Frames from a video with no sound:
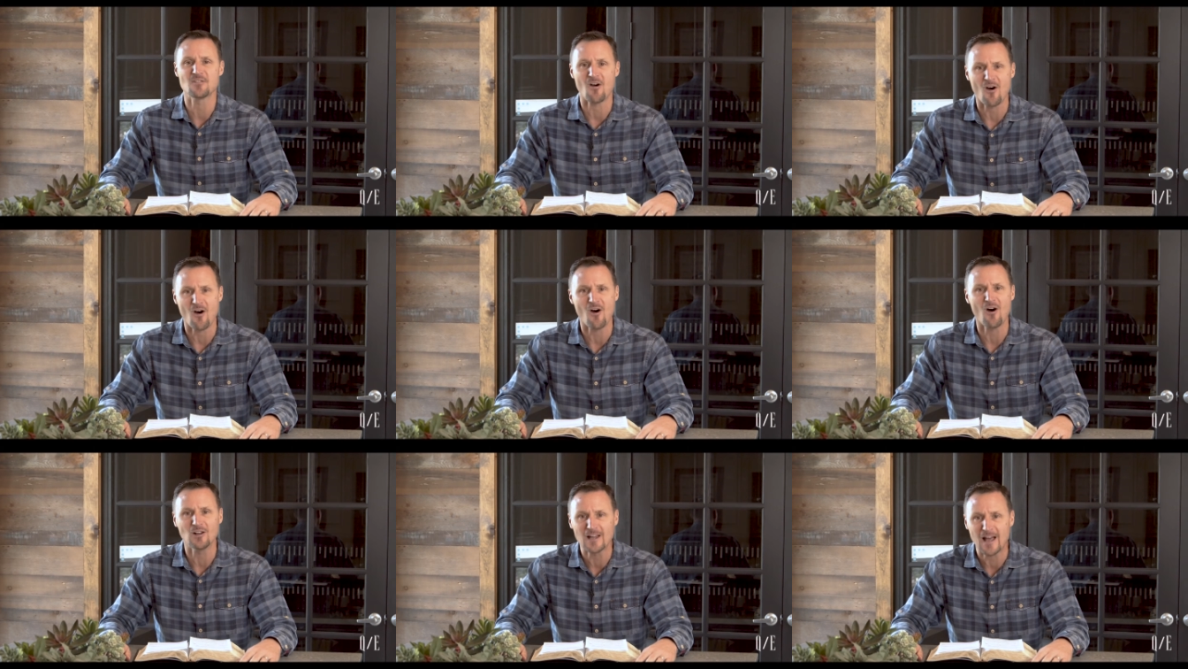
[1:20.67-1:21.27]

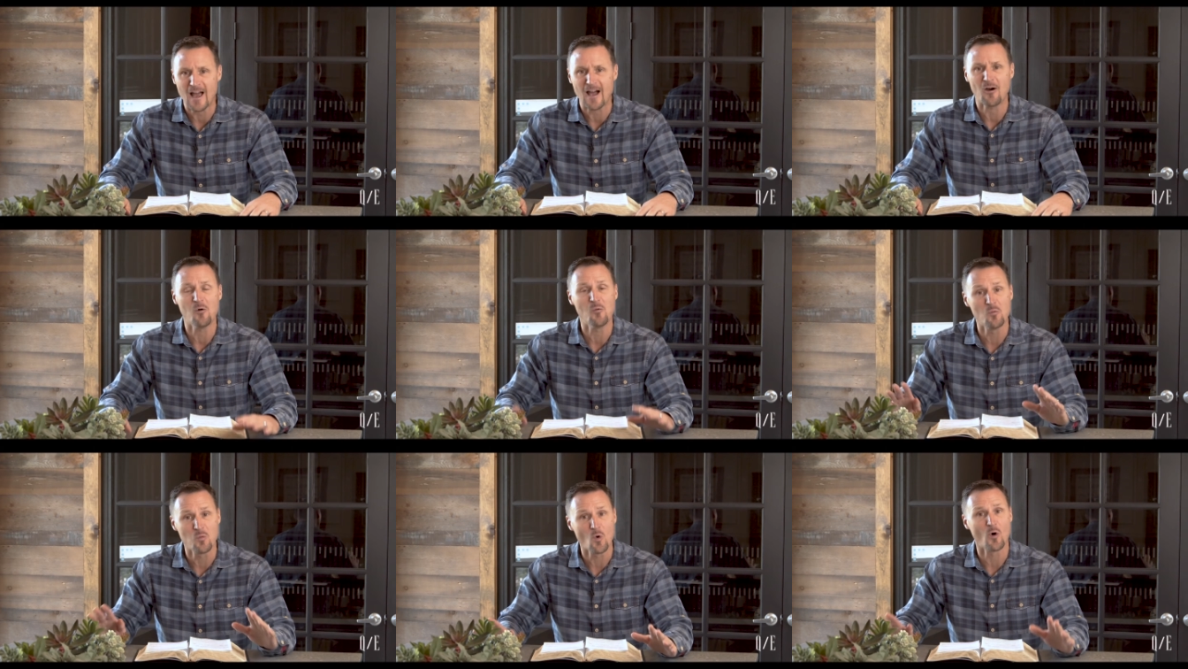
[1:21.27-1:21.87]

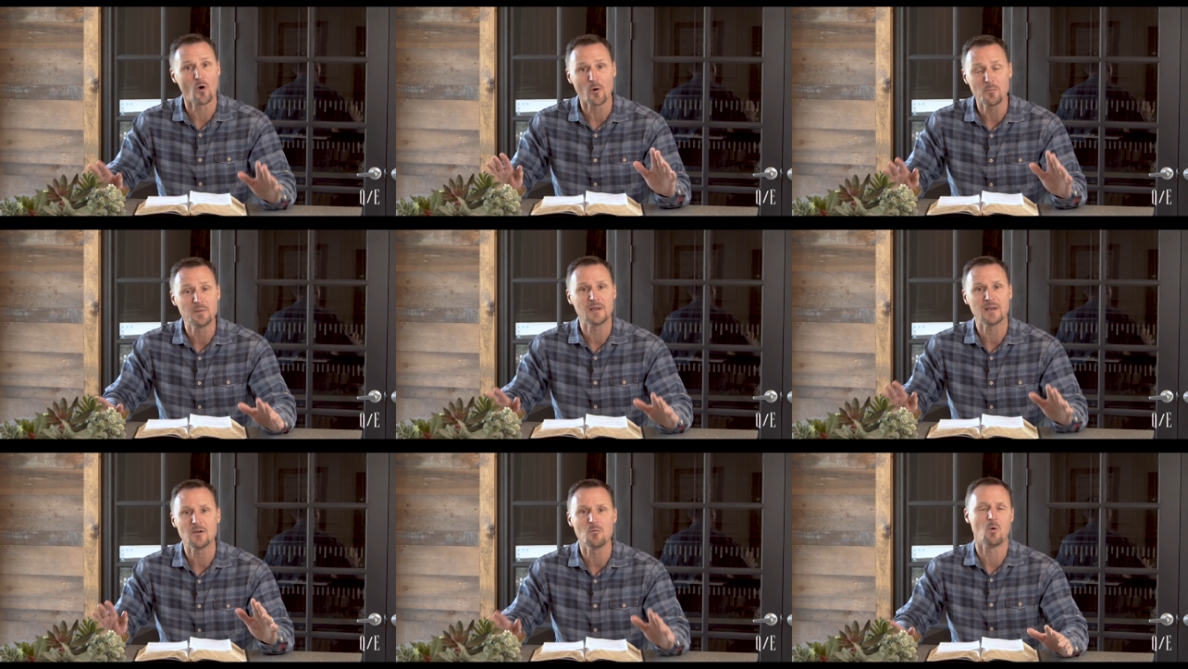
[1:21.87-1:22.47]
all-out war
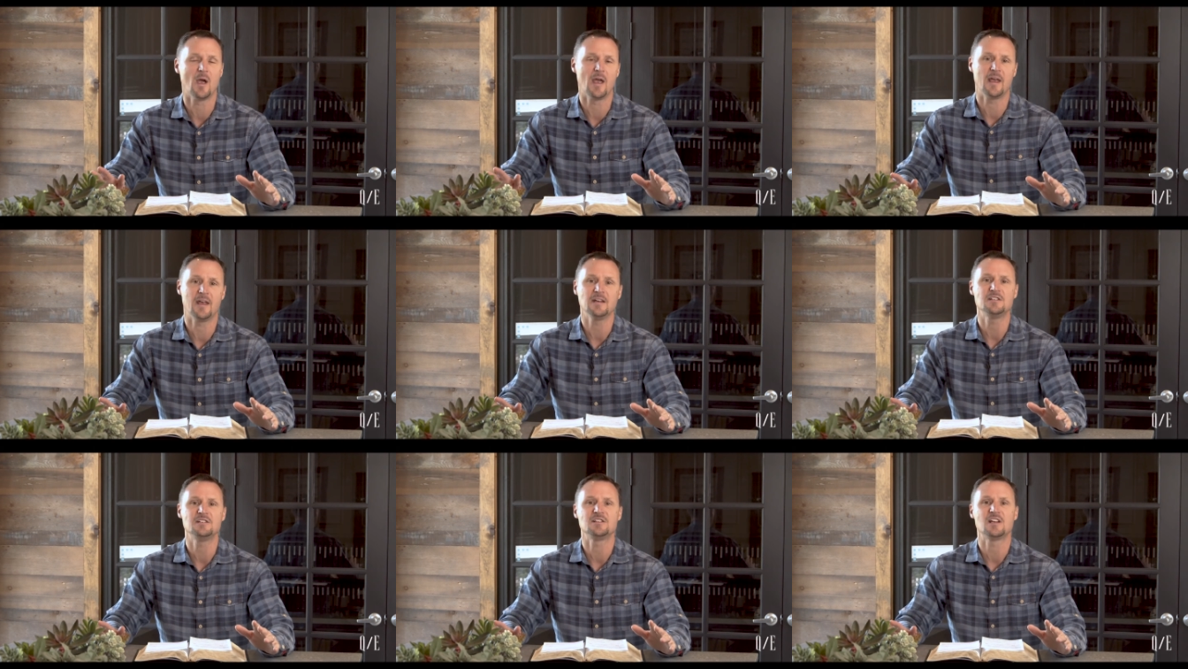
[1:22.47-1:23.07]
being
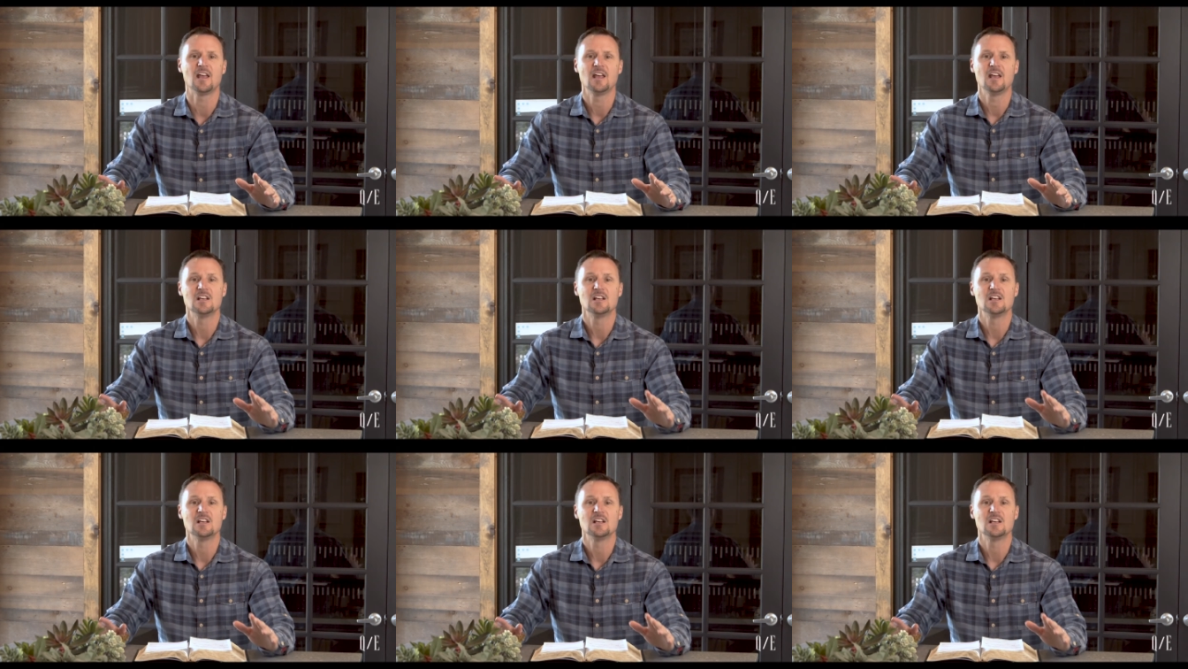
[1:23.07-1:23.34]
waged,